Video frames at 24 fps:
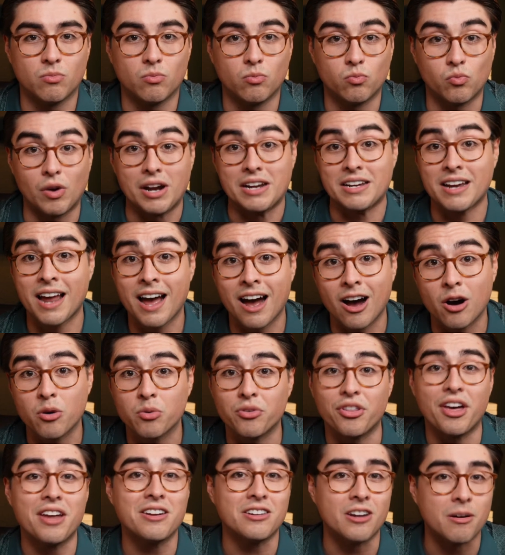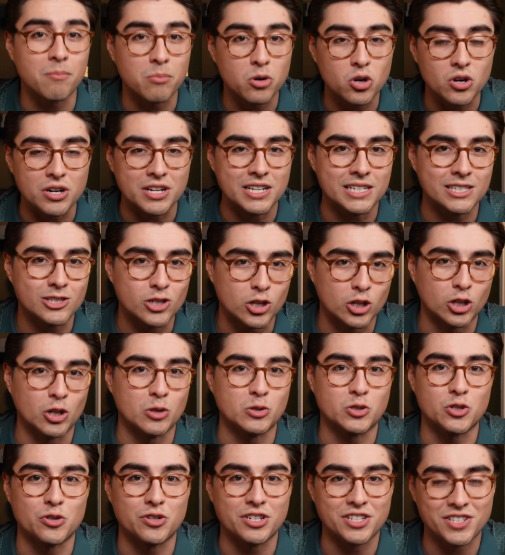Right now, that number is
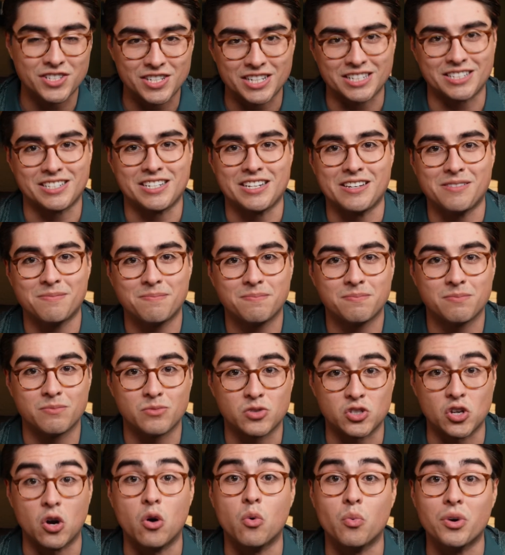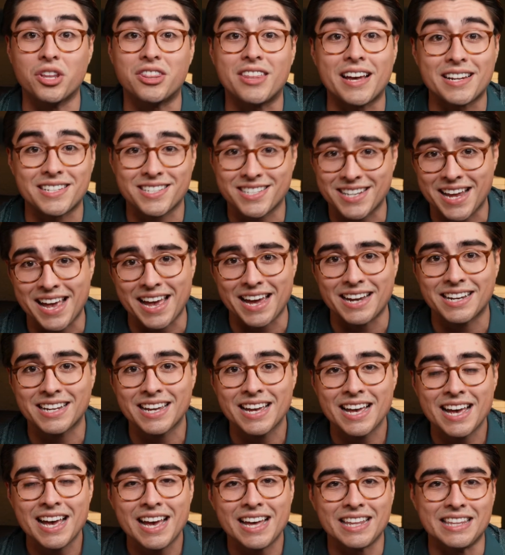closer to 60. So with that said,
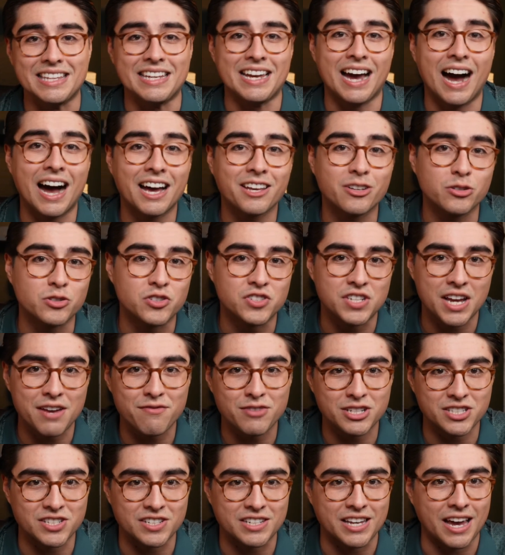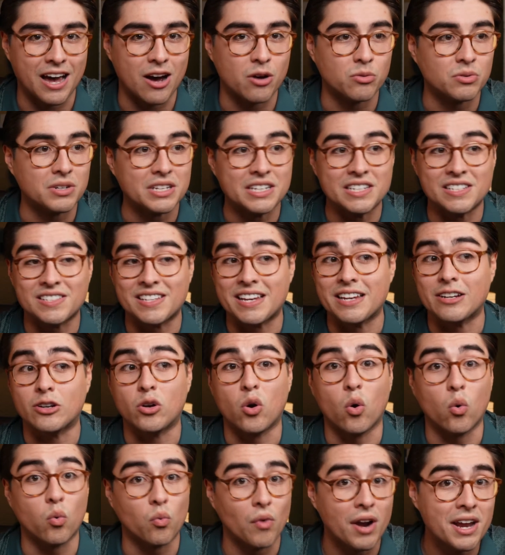the high-yield savings account is a
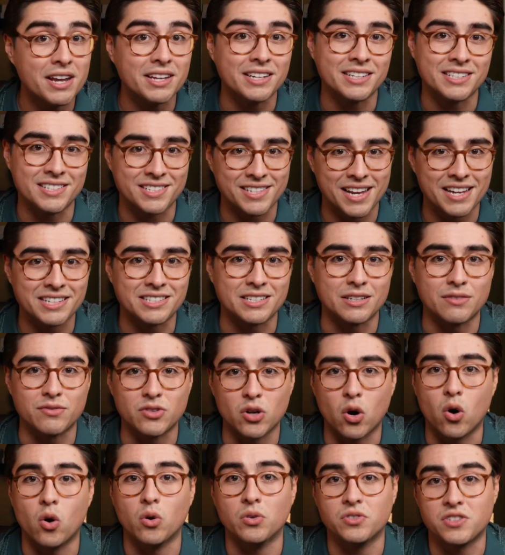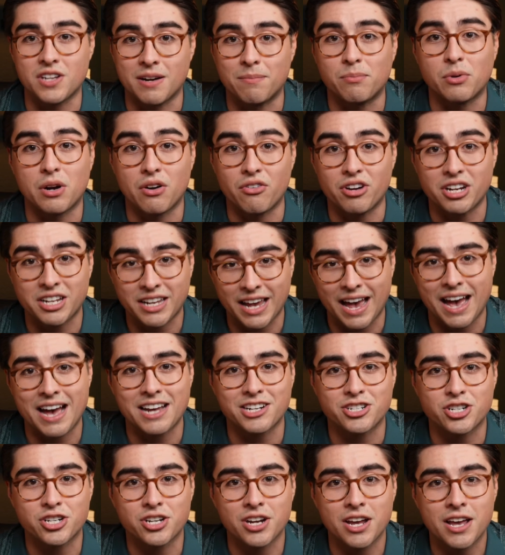great incentive to hold temporary
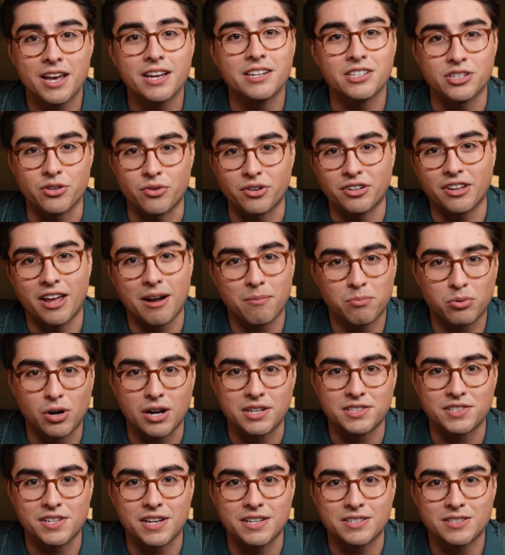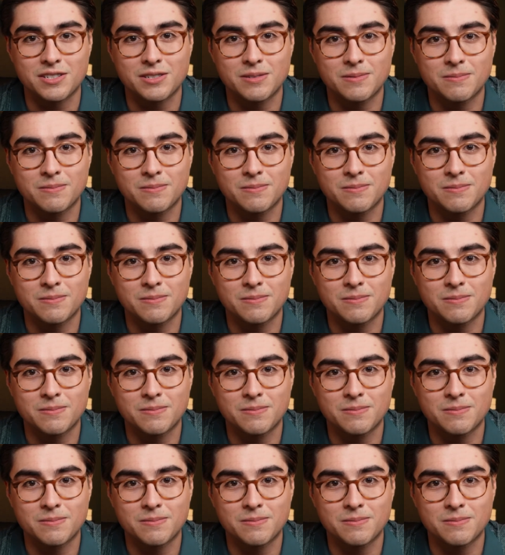cash during that process.